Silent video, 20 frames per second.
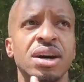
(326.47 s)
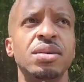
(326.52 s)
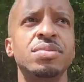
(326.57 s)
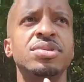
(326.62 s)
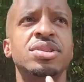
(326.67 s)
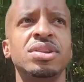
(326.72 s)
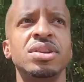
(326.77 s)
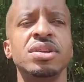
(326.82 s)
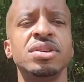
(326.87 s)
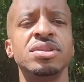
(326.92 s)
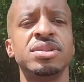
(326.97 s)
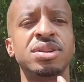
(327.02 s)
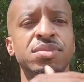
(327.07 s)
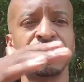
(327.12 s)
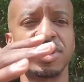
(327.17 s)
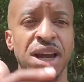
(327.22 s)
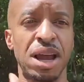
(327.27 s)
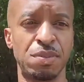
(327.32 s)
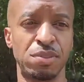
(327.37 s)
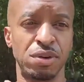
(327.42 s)
up to
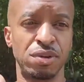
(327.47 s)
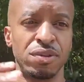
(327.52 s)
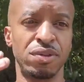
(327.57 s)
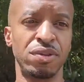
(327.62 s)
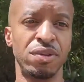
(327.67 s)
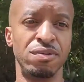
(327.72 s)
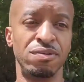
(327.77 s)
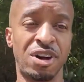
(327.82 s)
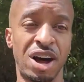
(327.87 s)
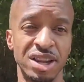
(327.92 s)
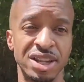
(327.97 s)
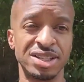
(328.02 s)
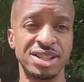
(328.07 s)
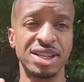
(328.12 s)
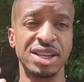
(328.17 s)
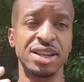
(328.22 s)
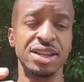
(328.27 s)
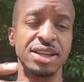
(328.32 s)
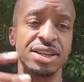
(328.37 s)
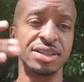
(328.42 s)
some type of
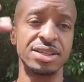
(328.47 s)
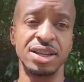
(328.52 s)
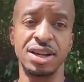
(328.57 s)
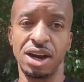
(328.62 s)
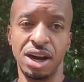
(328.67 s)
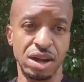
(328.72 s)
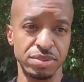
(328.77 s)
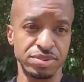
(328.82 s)
volatility to the